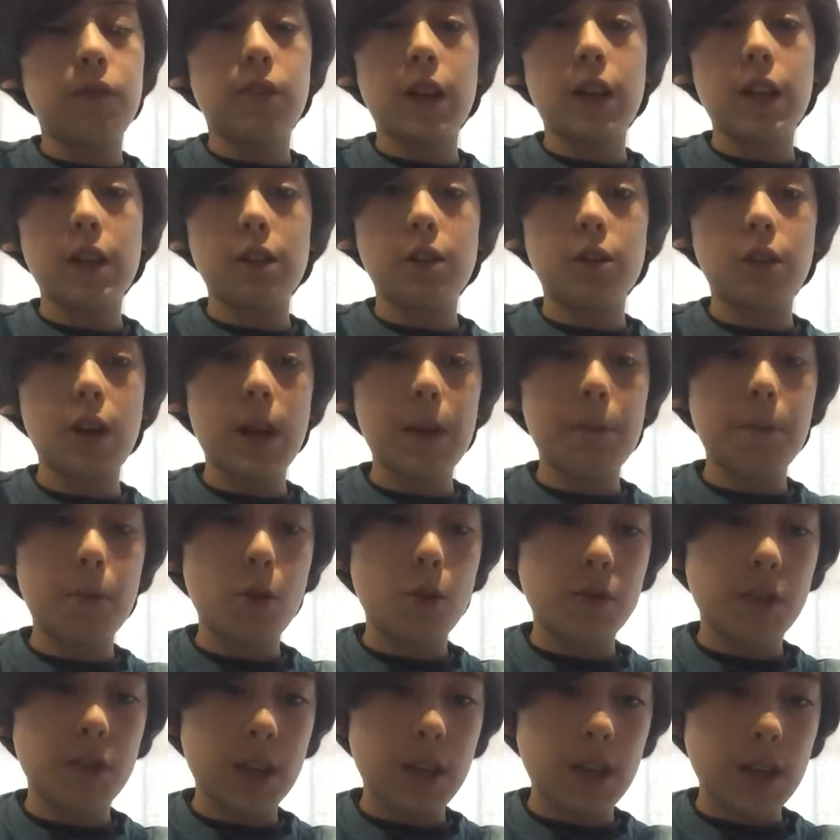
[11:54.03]
Great, great
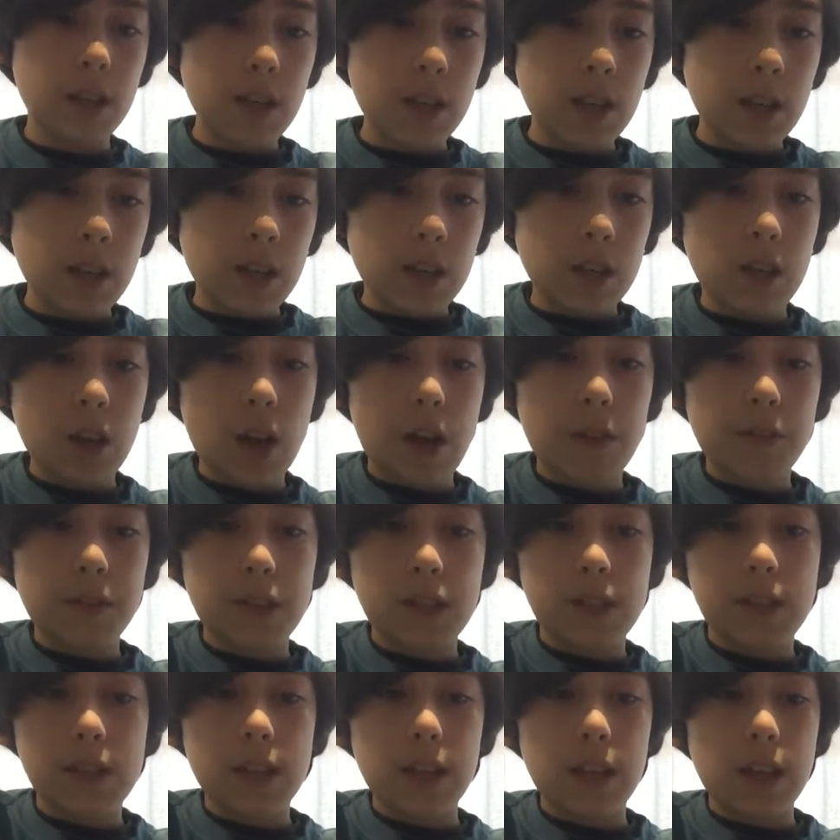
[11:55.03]
movie. You have
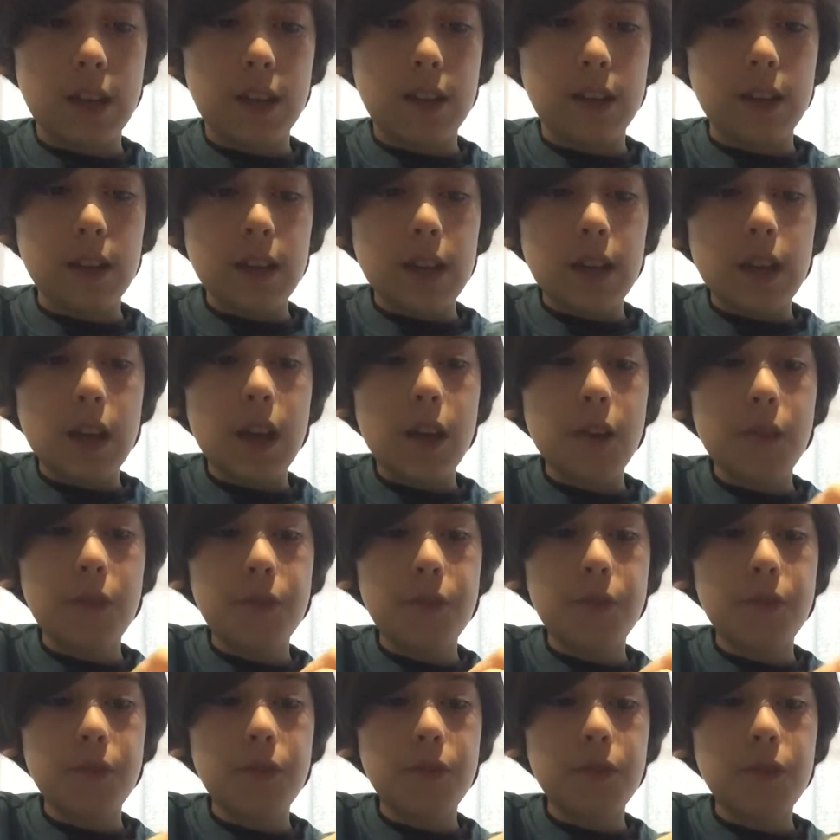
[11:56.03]
to see it. If
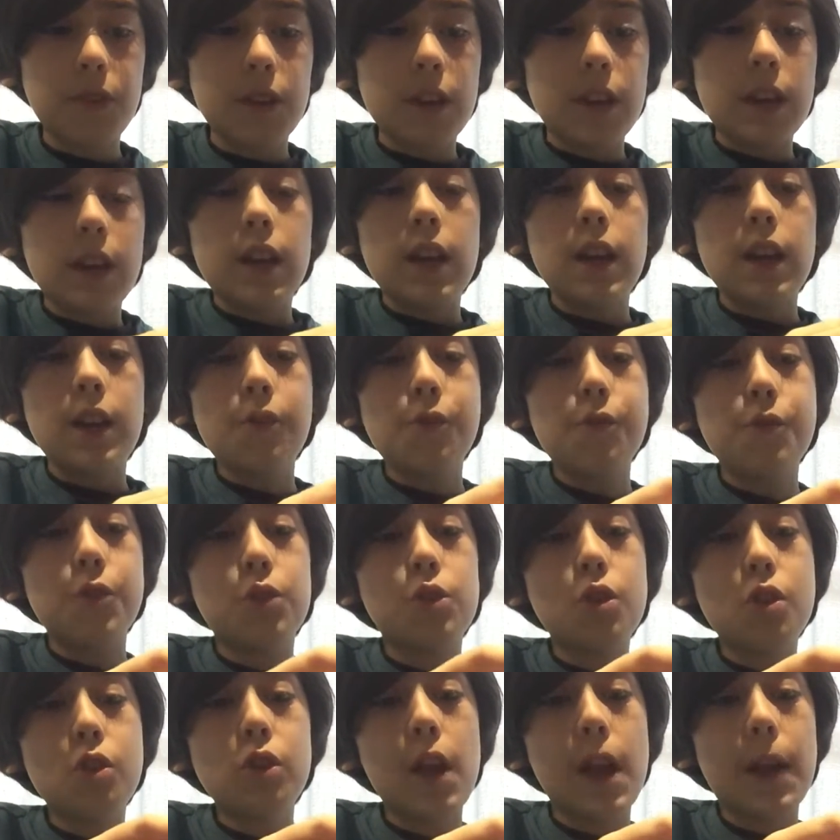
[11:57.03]
if you
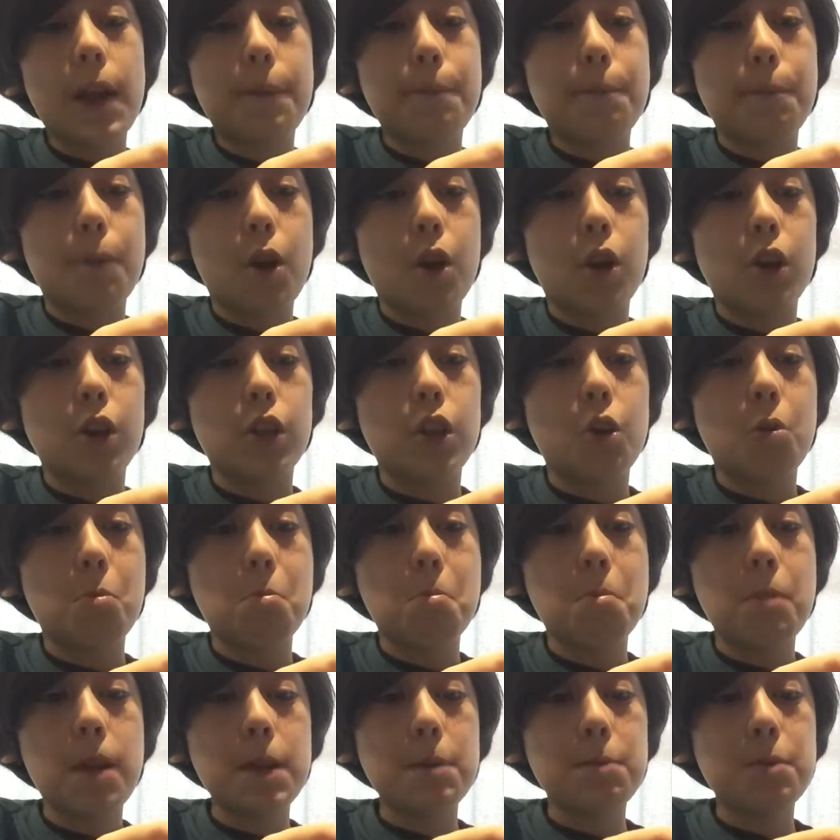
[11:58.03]
don't like Mario,
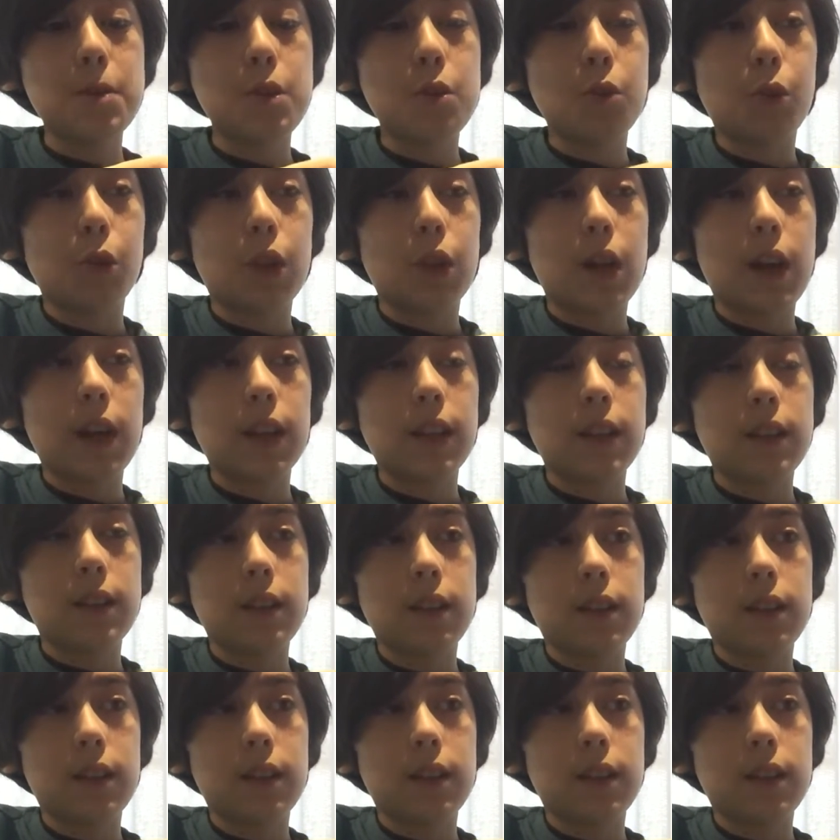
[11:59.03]
maybe you'll like